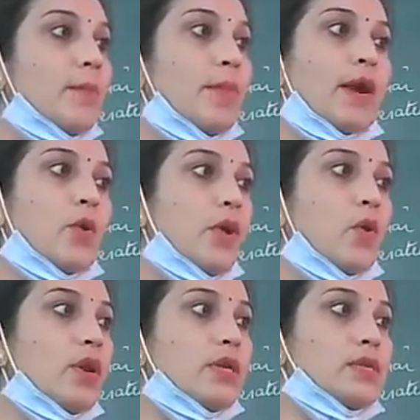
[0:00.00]
by doing
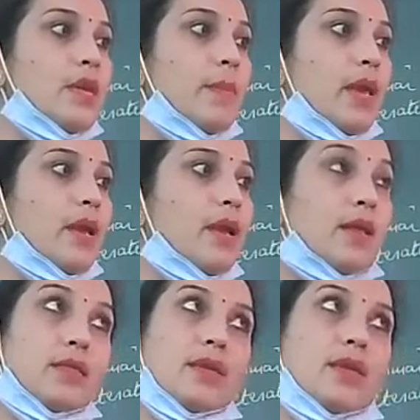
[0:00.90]
only skimming,
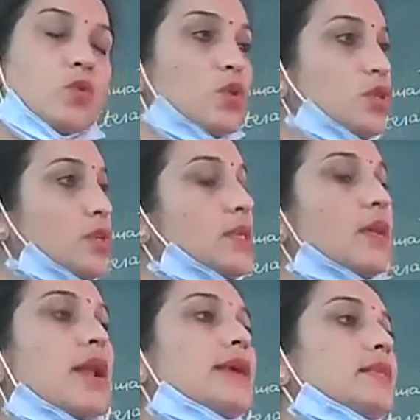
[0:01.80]
these questions
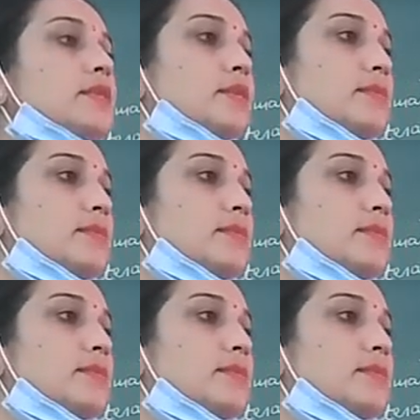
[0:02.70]
are right.